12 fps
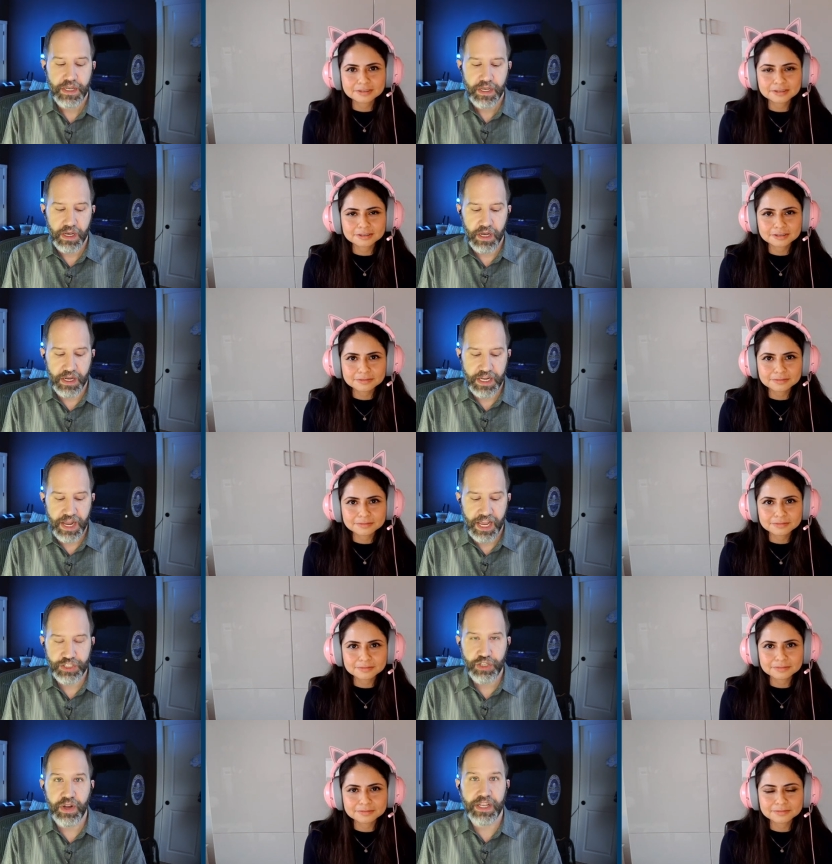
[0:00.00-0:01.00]
Speaker 1: uh, in
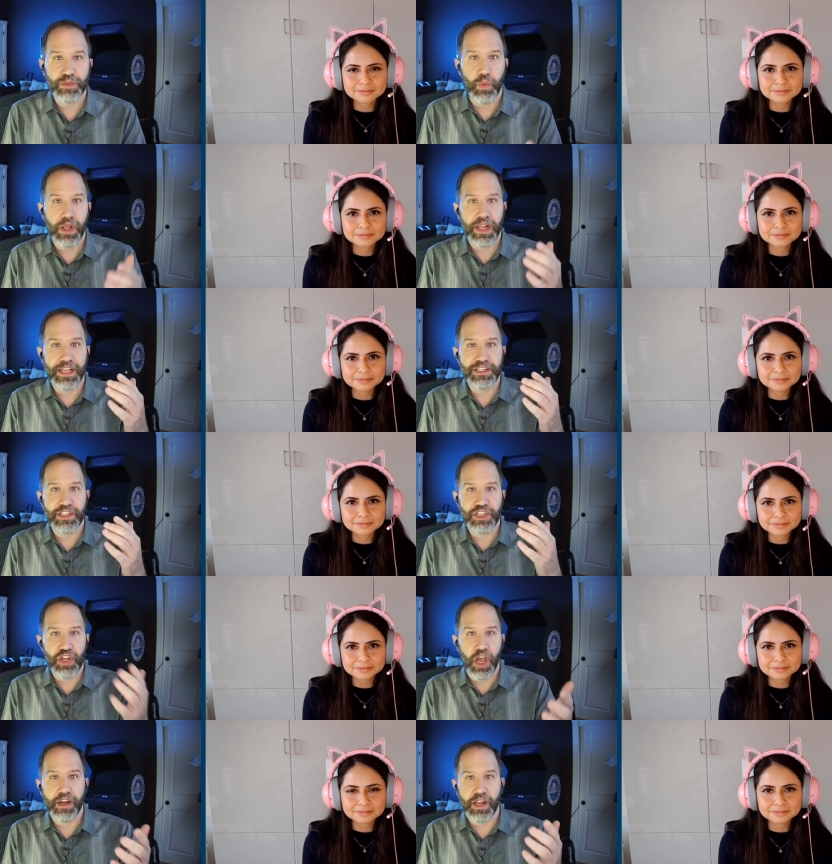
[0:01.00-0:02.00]
Azure as well as the
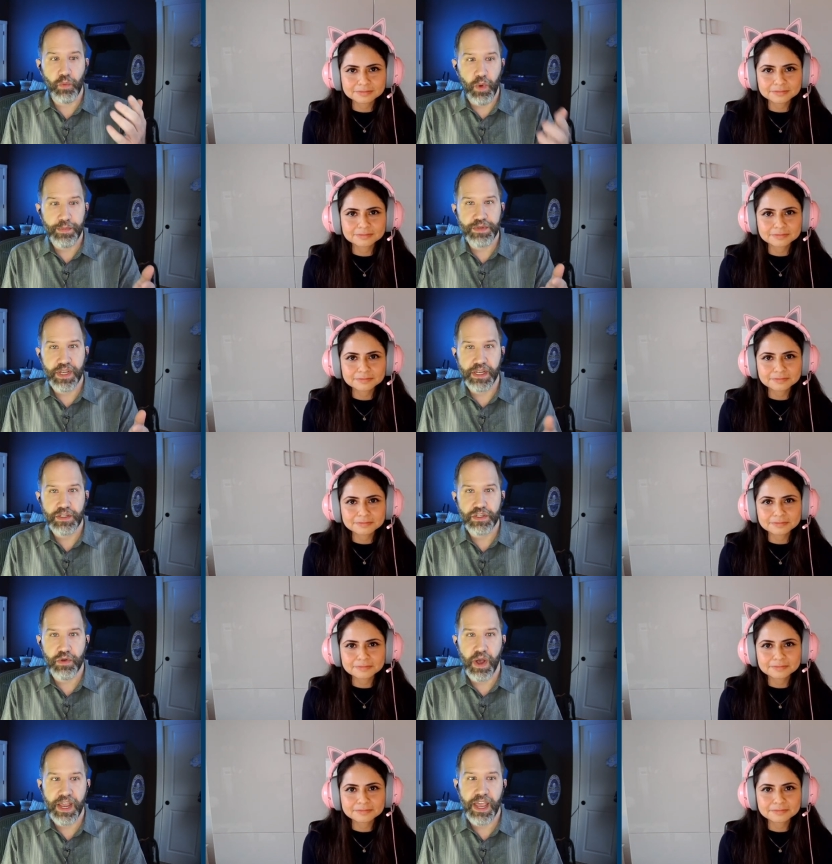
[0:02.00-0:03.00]
.NET website. So
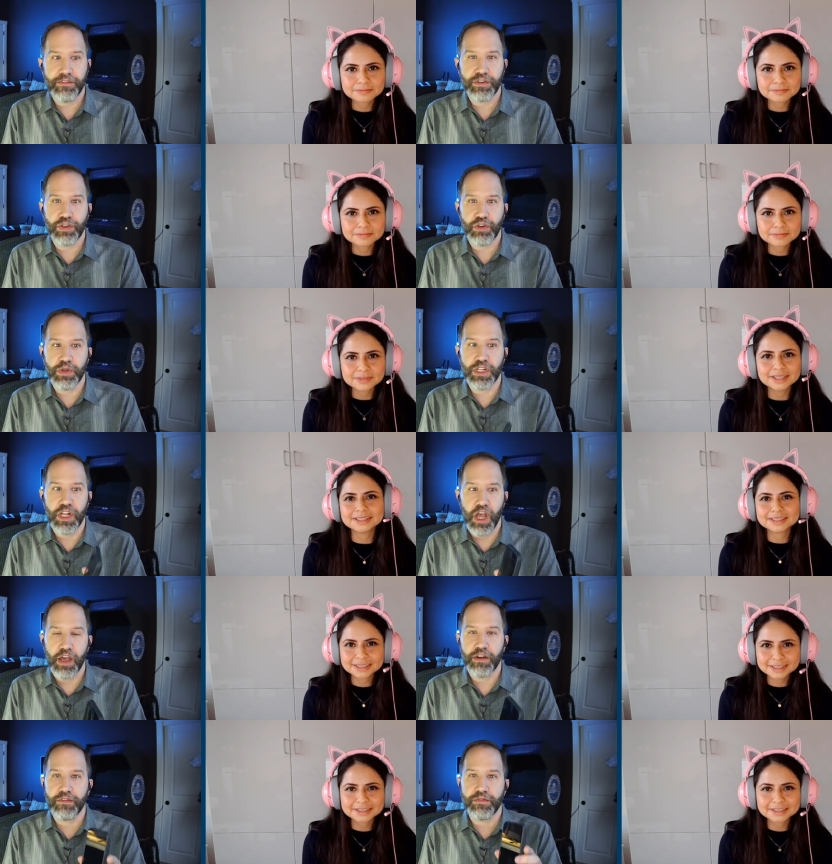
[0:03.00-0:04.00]
I have to do a
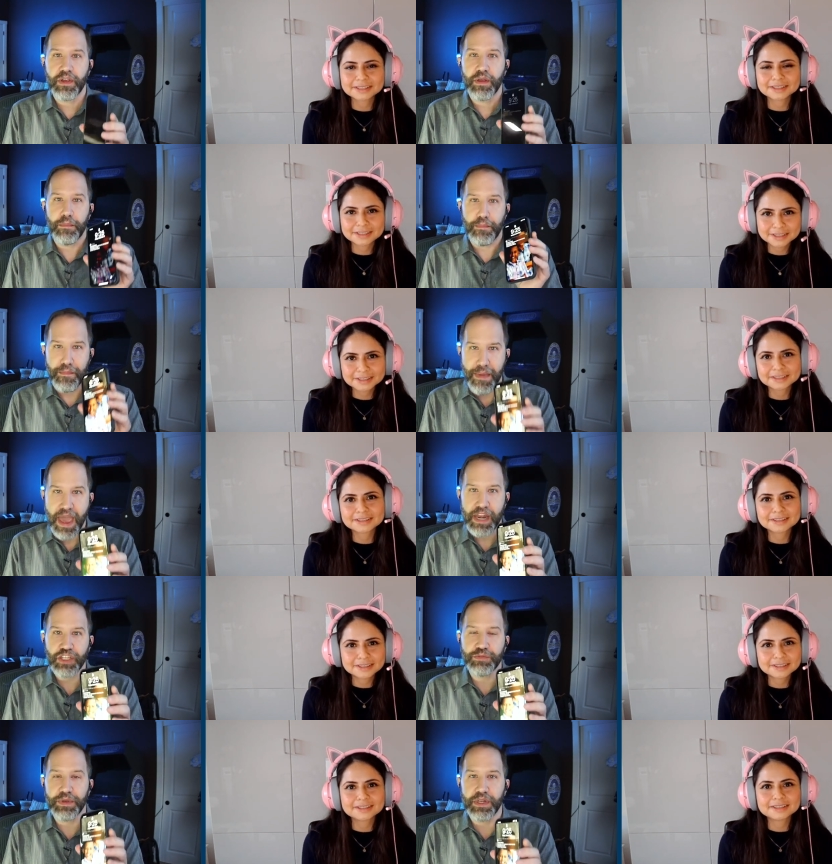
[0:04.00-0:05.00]
lot of
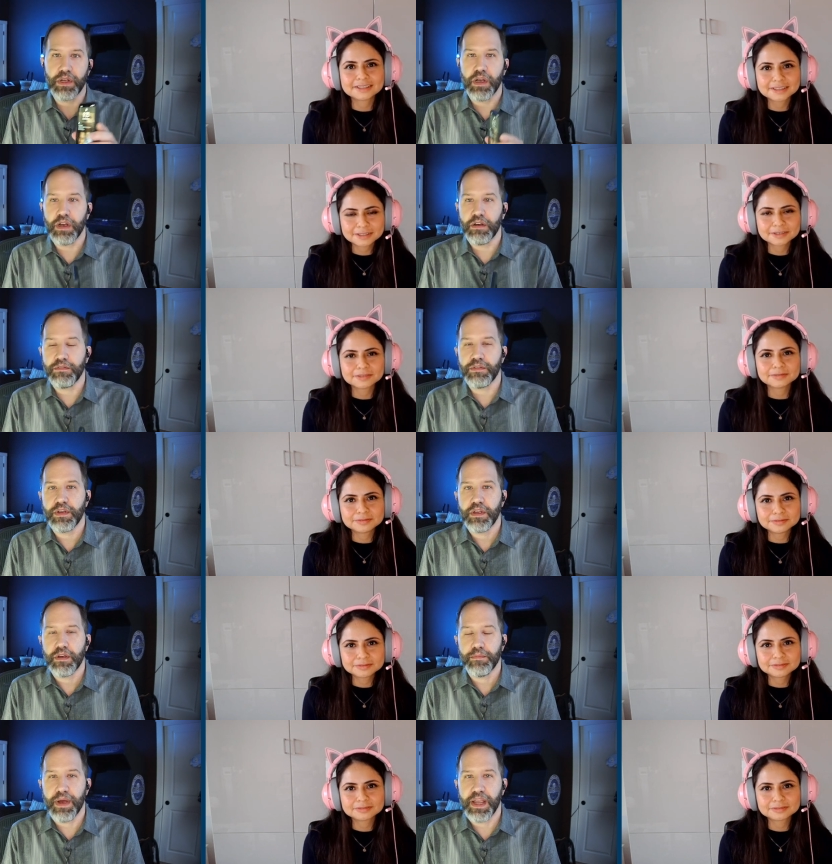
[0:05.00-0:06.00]
management of
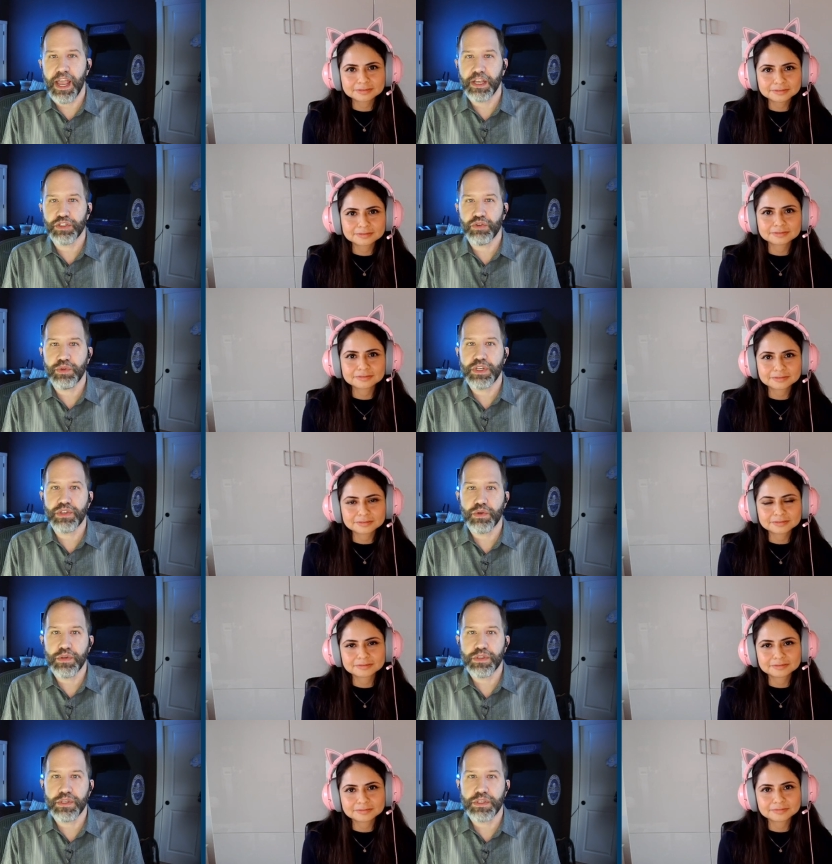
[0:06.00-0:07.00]
my Azure
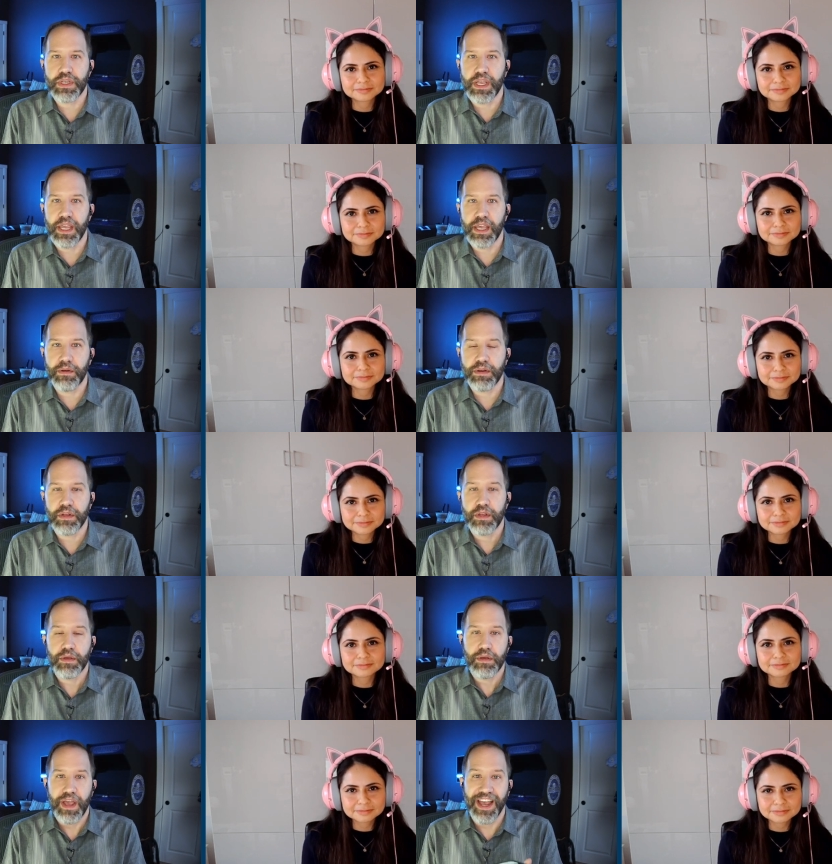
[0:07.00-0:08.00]
resources. And
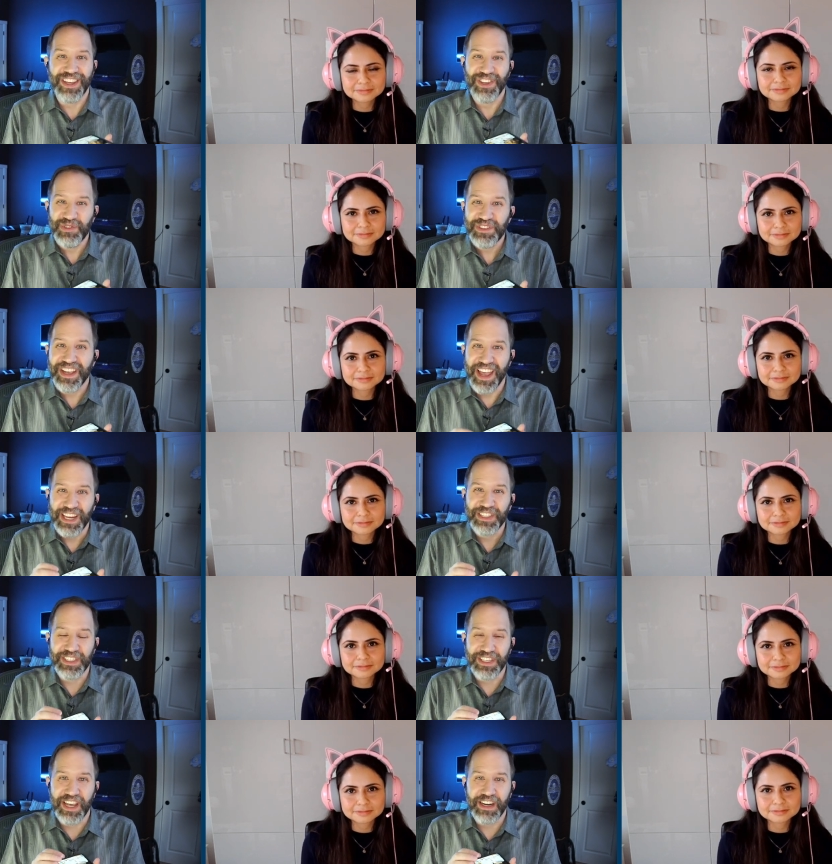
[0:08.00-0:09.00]
I used to
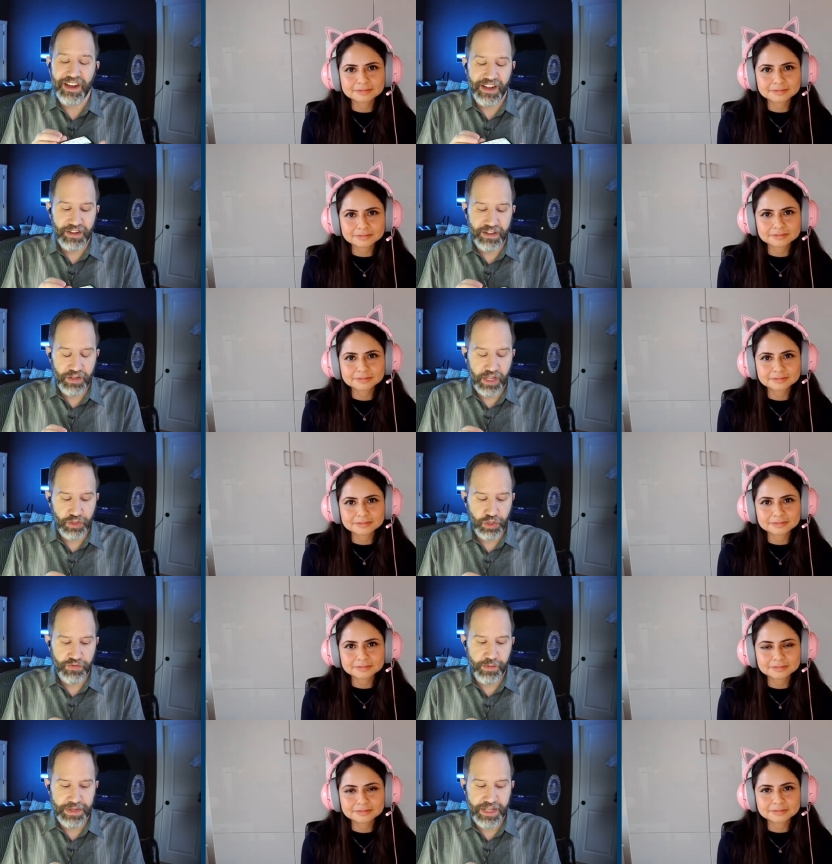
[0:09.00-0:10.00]
actually, I, I'm not sure if
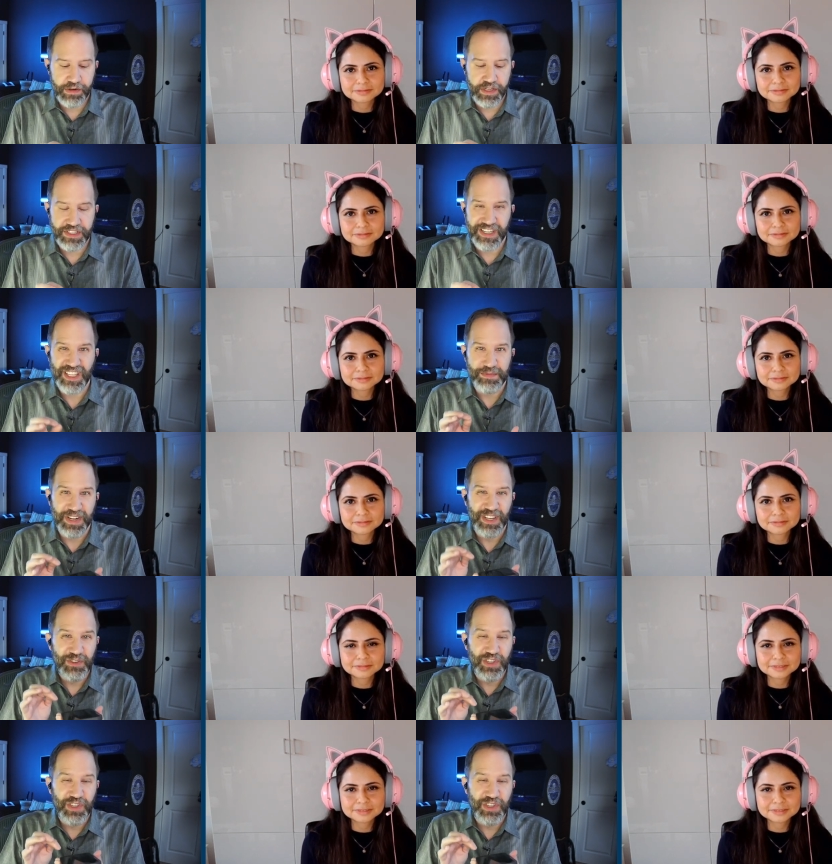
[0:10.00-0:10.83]
I'm allowed to say this, but I used